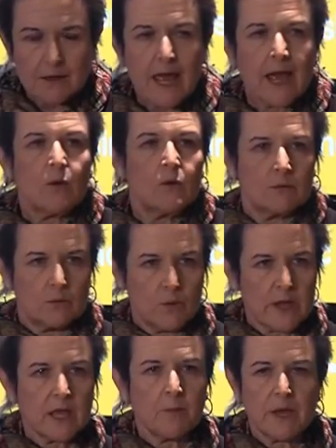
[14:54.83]
Now,
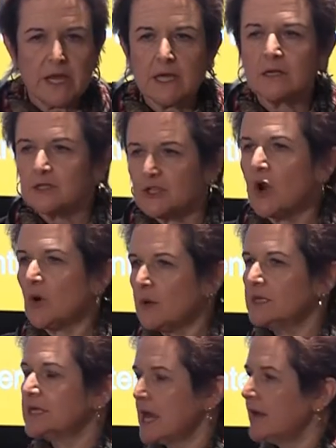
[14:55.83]
Wikipedia doesn't
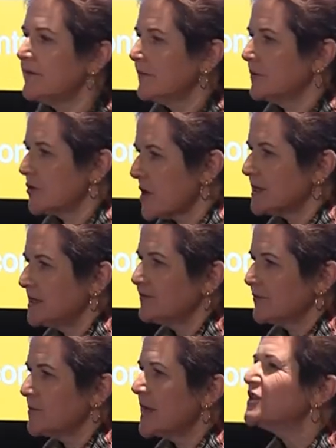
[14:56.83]
always have correct
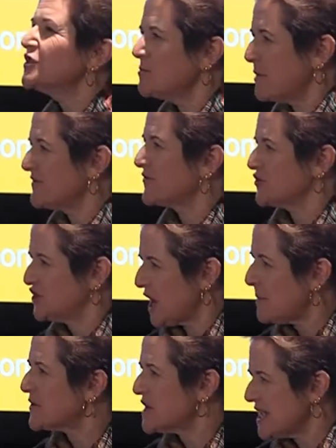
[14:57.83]
information, but for
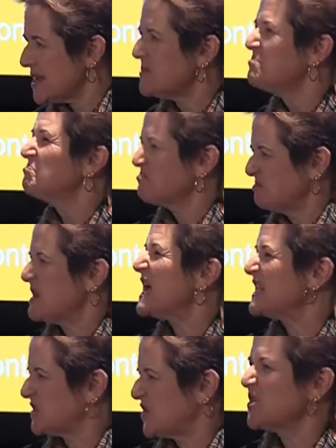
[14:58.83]
Jeopardy,
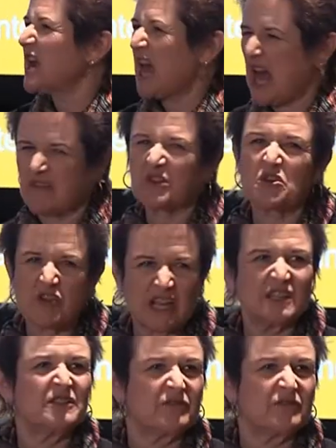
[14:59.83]
it's going to have correct